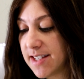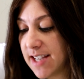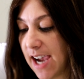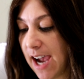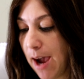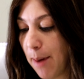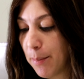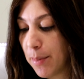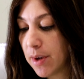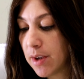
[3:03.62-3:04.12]

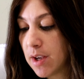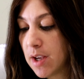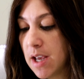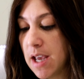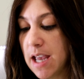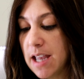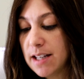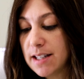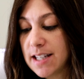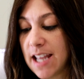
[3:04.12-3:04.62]
top.
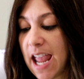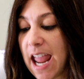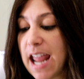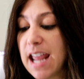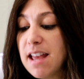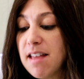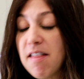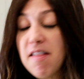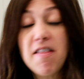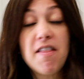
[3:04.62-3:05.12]

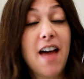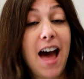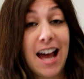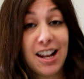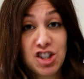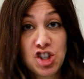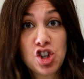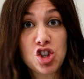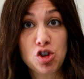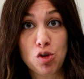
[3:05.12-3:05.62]
Take
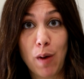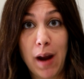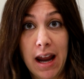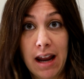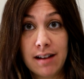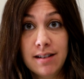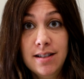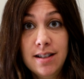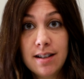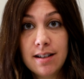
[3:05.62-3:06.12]
that strand